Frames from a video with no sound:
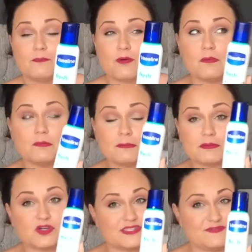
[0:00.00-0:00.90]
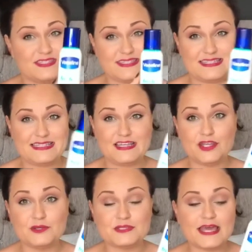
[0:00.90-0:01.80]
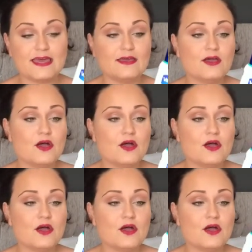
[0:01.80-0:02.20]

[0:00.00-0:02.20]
Probably because they've discontinued it.